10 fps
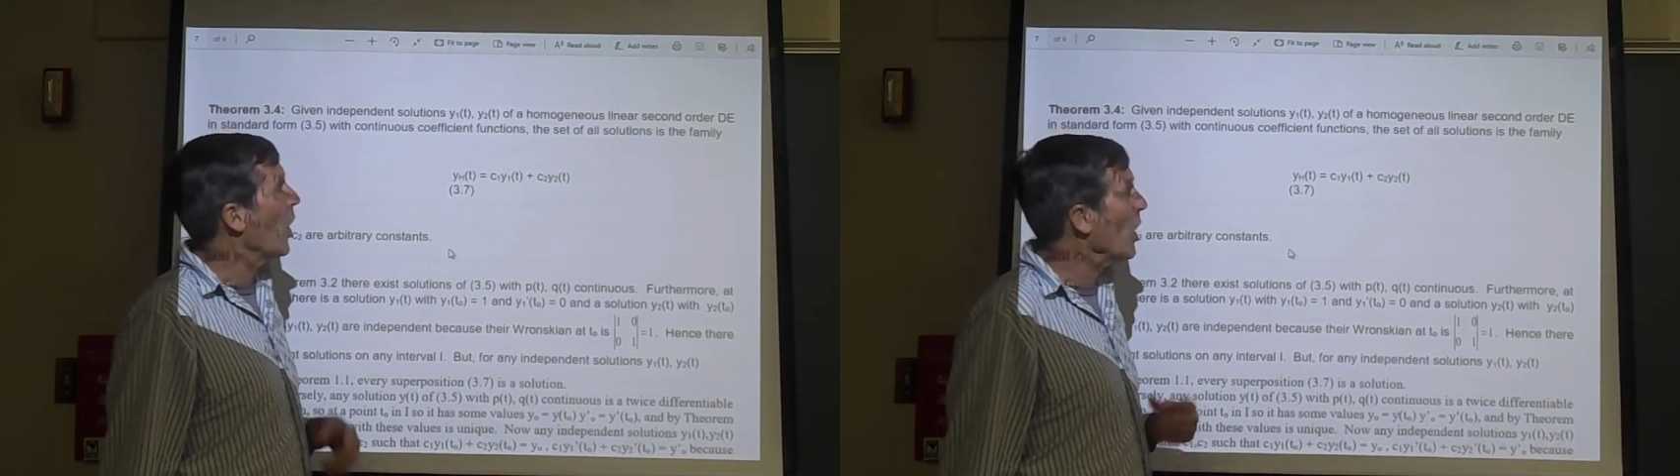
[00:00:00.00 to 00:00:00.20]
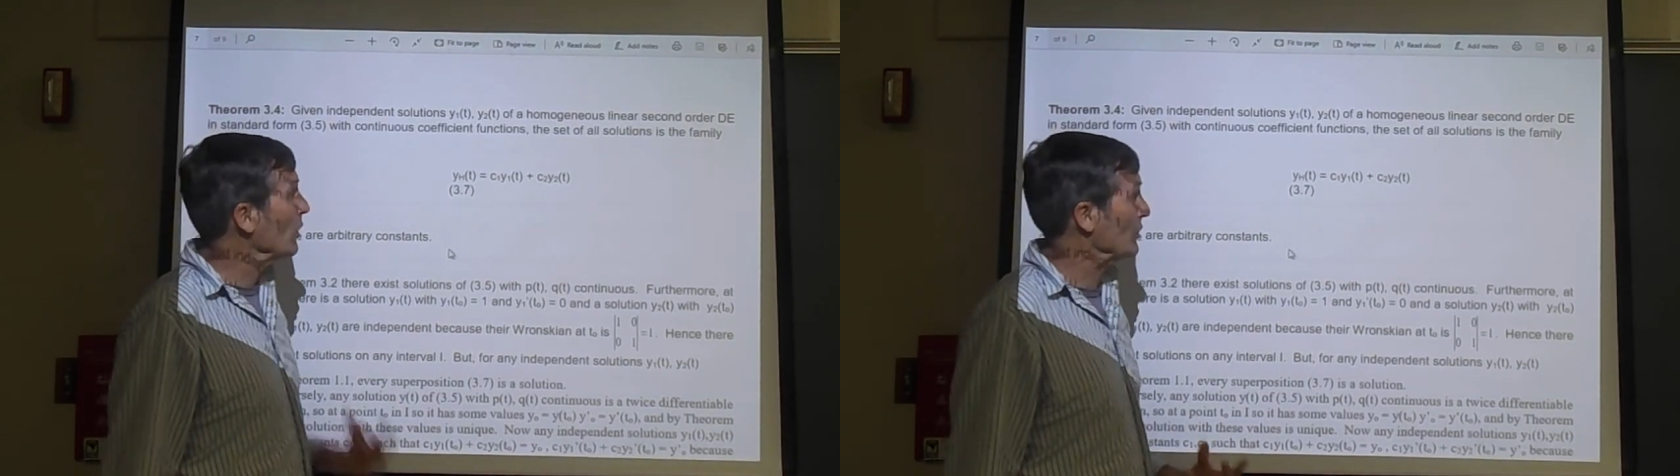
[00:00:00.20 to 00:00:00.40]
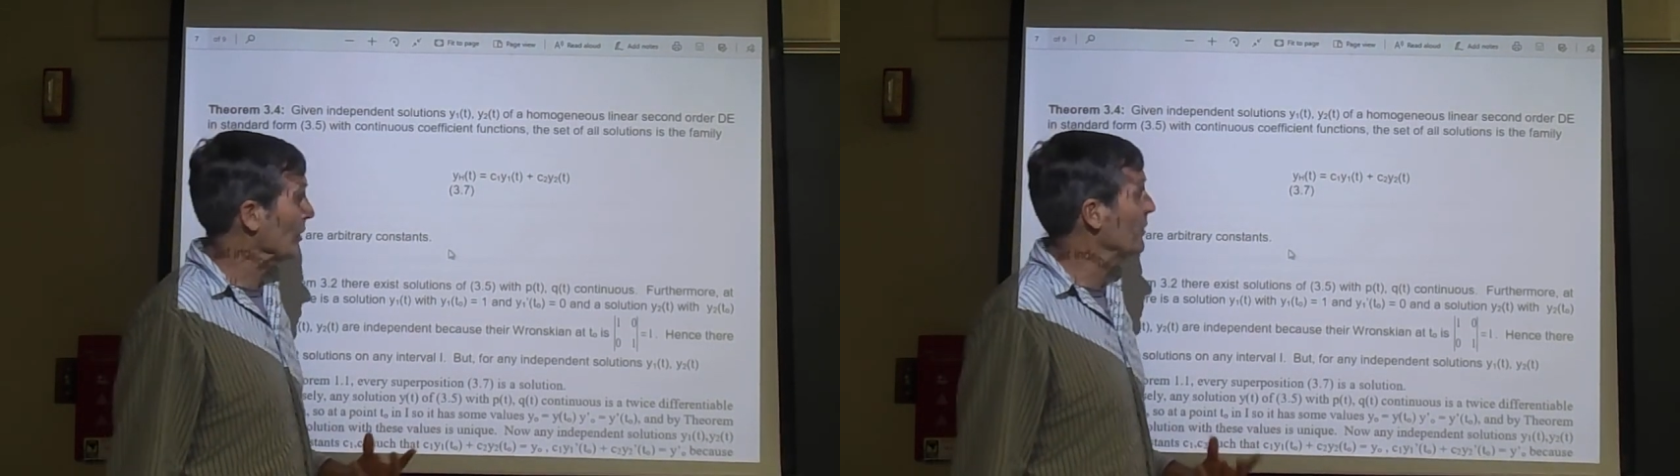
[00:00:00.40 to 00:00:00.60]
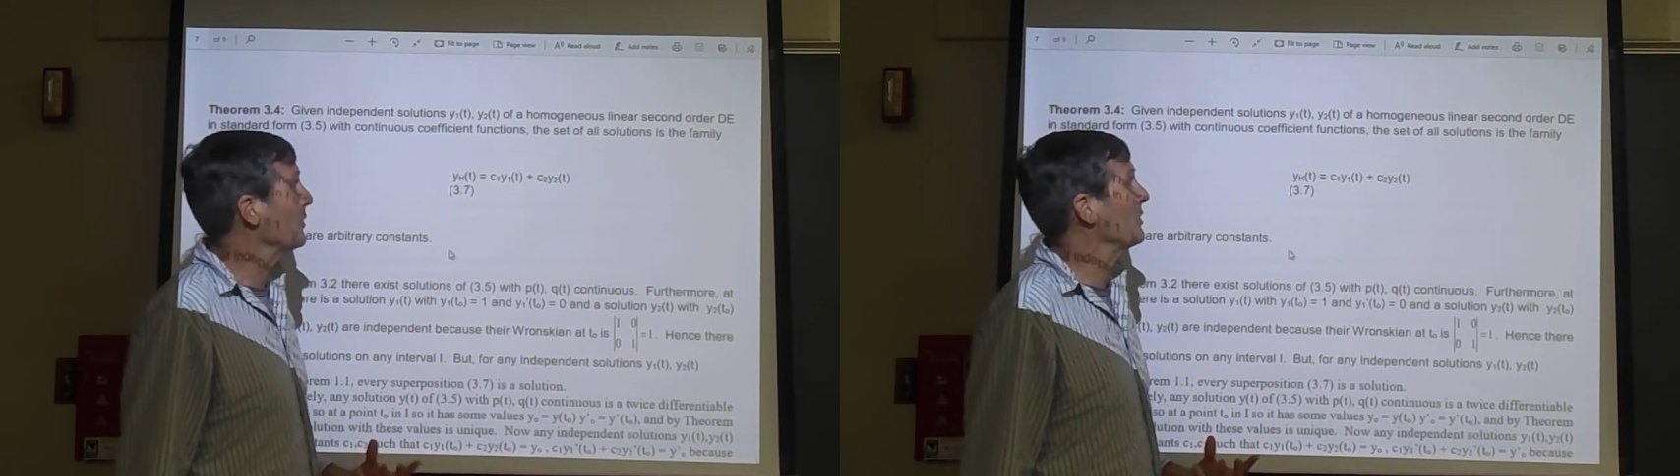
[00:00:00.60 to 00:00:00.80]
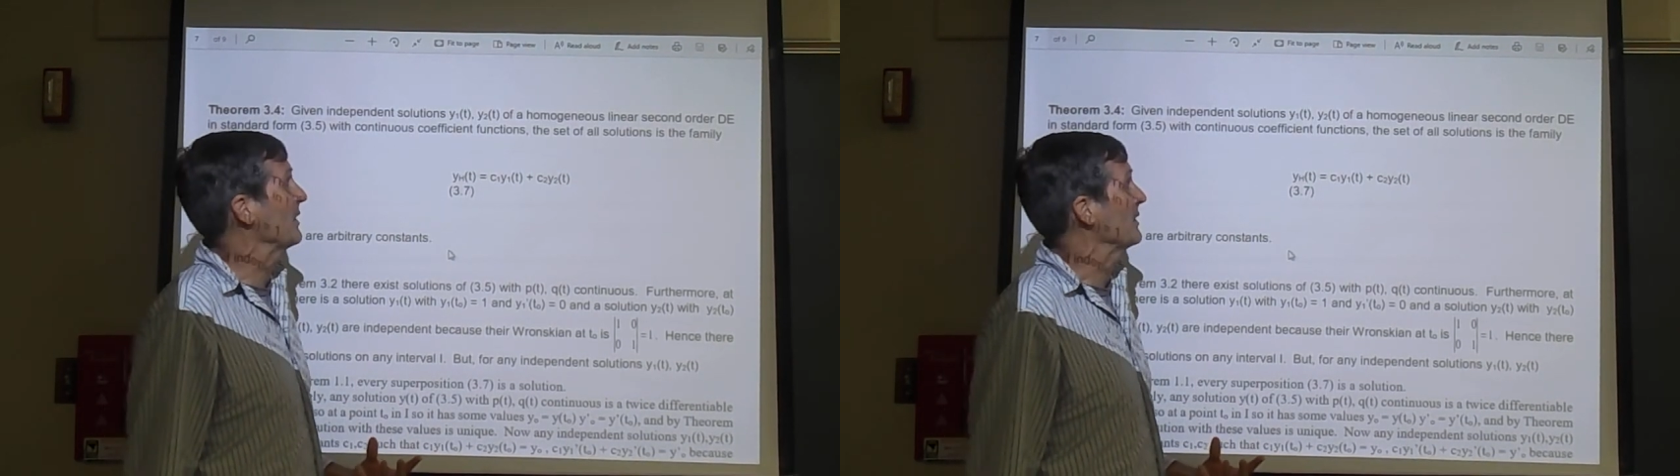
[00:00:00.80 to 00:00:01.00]
all
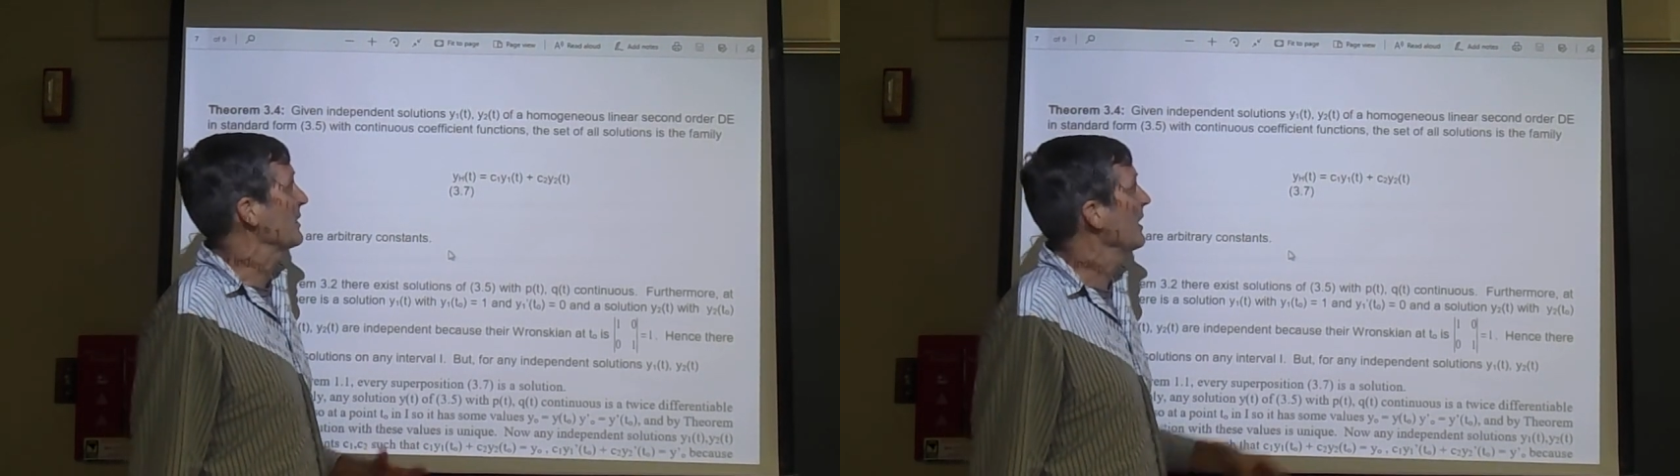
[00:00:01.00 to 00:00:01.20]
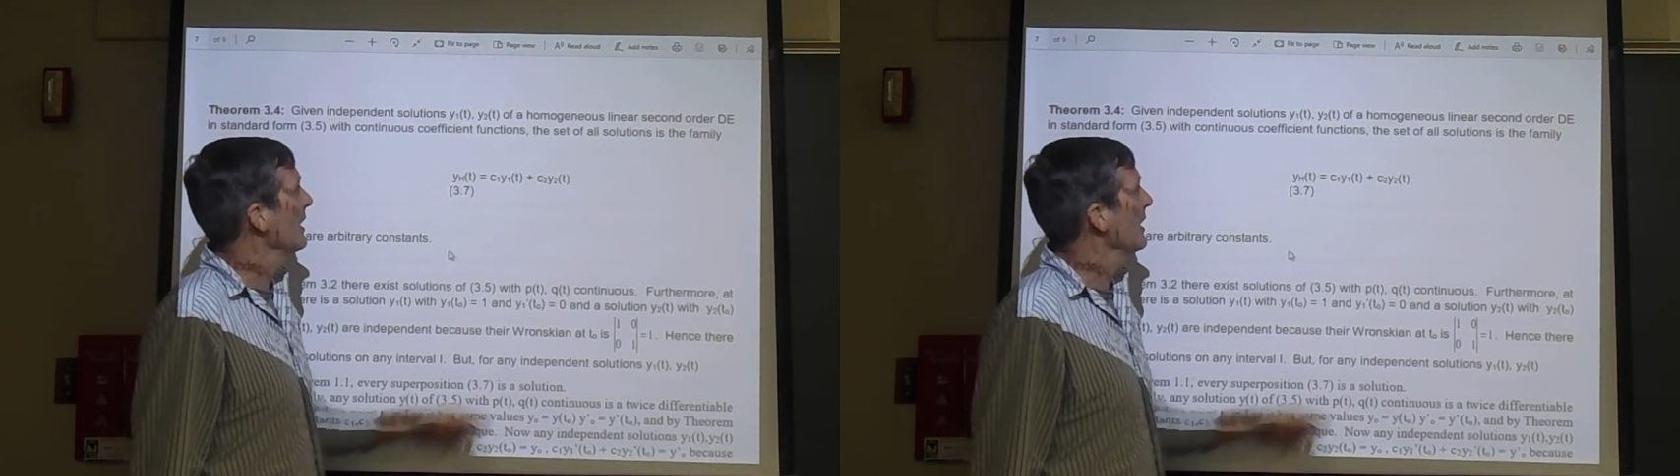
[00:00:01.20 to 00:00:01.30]
solutions